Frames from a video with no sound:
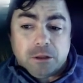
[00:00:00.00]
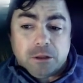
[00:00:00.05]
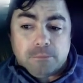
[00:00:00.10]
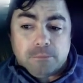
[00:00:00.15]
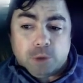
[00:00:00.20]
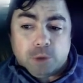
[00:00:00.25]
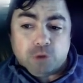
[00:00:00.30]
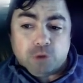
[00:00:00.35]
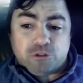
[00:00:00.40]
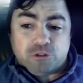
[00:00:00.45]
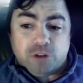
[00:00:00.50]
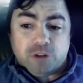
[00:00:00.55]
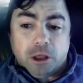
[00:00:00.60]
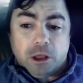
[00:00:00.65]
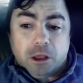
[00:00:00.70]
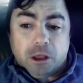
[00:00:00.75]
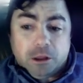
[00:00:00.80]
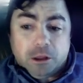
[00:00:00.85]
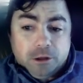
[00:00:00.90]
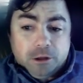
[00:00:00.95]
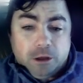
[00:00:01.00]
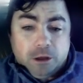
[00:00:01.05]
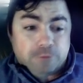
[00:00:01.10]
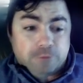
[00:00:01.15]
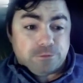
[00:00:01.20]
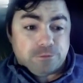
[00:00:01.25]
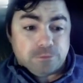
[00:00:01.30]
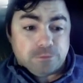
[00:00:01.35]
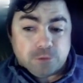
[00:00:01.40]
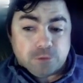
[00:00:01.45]
most uh,
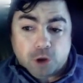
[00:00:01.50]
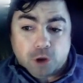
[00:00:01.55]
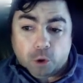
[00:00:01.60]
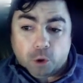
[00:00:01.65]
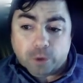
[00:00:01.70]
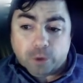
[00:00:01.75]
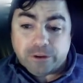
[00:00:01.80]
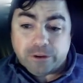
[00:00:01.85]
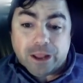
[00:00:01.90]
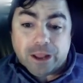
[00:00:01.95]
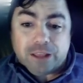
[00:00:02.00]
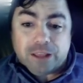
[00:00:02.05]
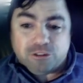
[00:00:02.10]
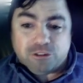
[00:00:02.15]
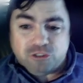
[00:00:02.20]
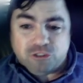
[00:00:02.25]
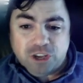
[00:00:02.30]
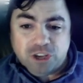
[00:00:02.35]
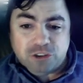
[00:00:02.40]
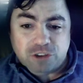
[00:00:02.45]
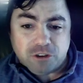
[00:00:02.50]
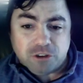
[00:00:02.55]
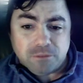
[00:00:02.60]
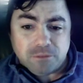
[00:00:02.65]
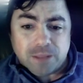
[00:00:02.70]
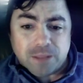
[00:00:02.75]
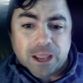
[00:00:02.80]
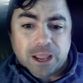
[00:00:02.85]
of current season,